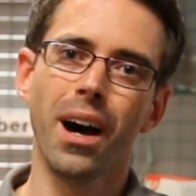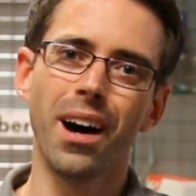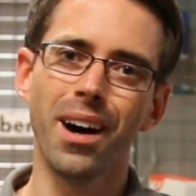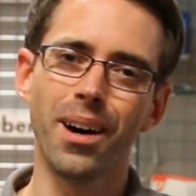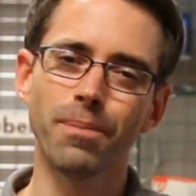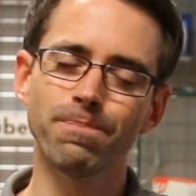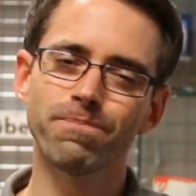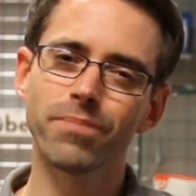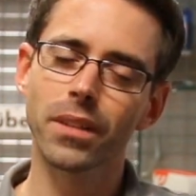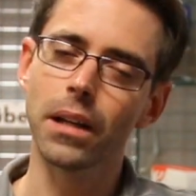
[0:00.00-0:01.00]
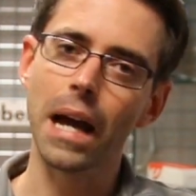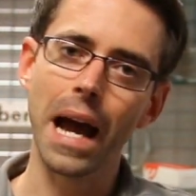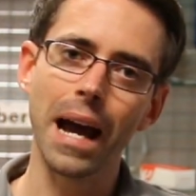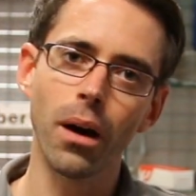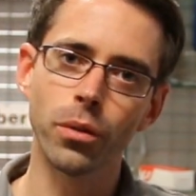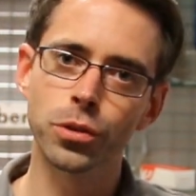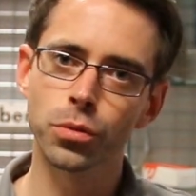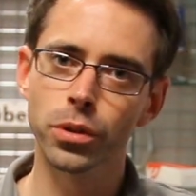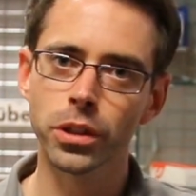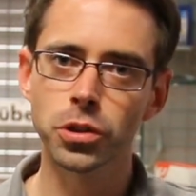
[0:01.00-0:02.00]
How is
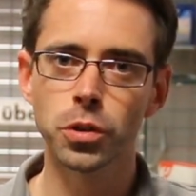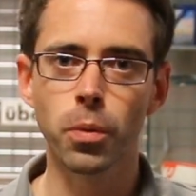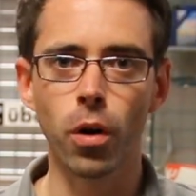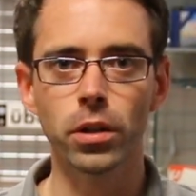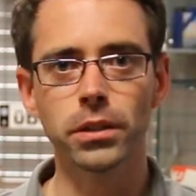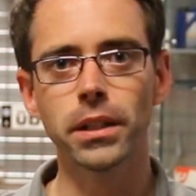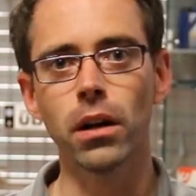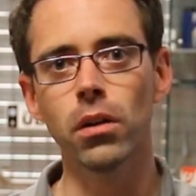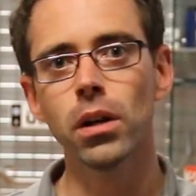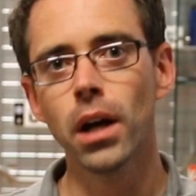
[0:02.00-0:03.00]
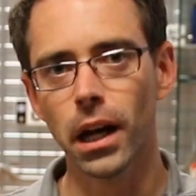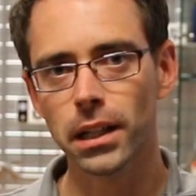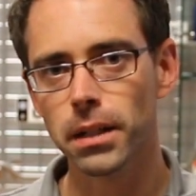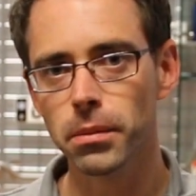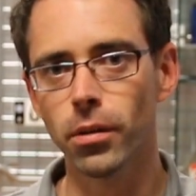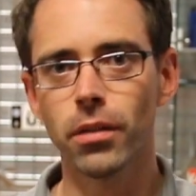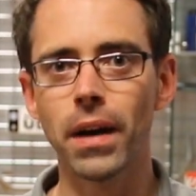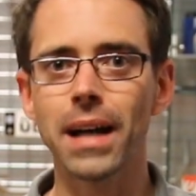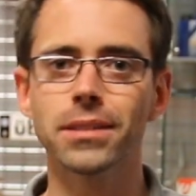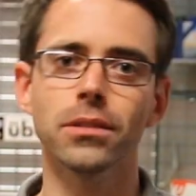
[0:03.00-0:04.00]
really super hard to tell. A lot of people have
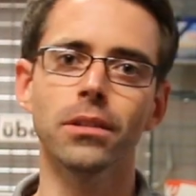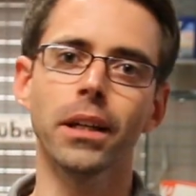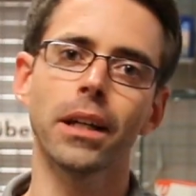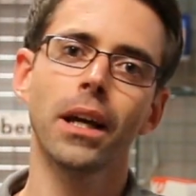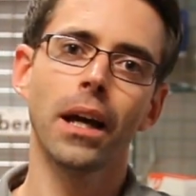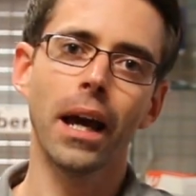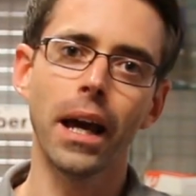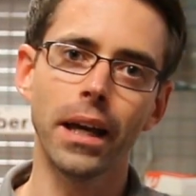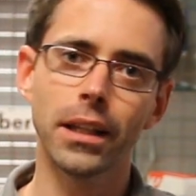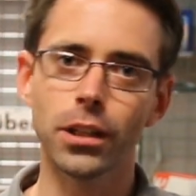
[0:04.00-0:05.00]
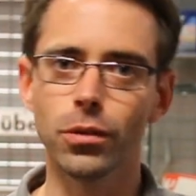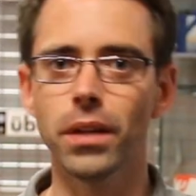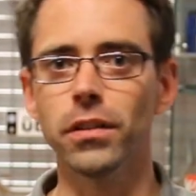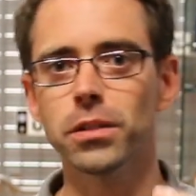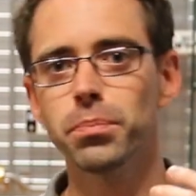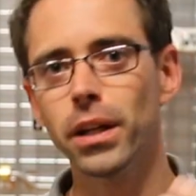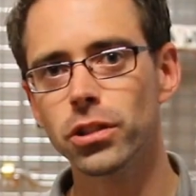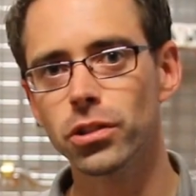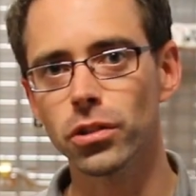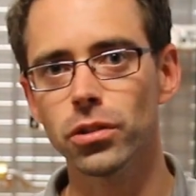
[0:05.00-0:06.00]
asked, like, hey, can you give us
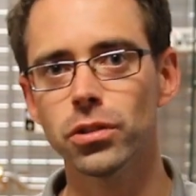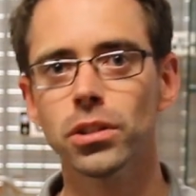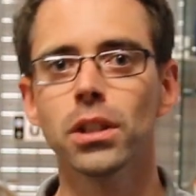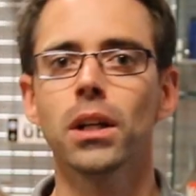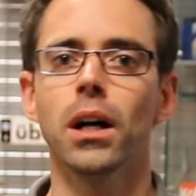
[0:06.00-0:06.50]
pictures?